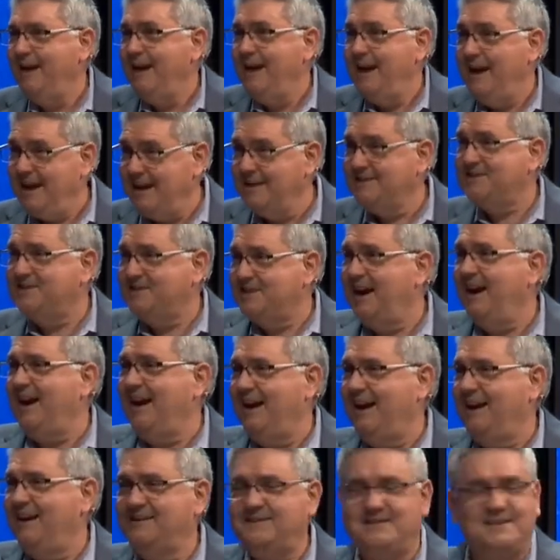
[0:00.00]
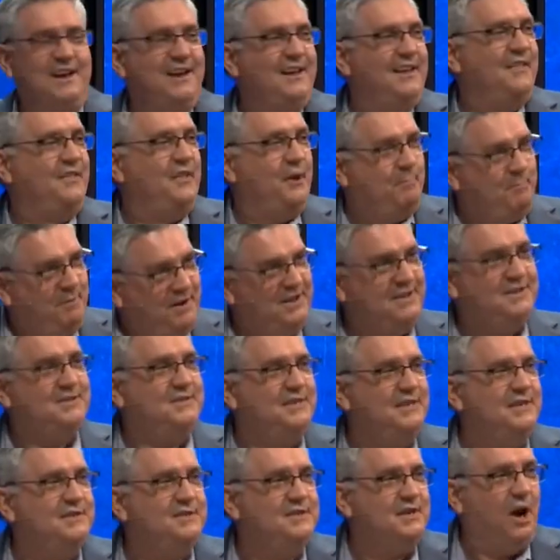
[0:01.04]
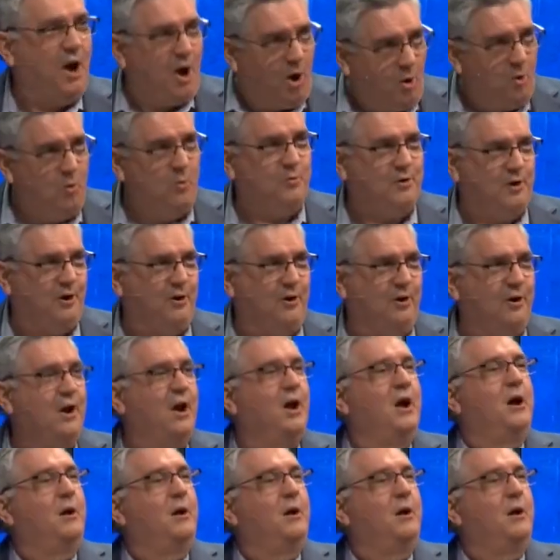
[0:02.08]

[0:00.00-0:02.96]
he says the business owner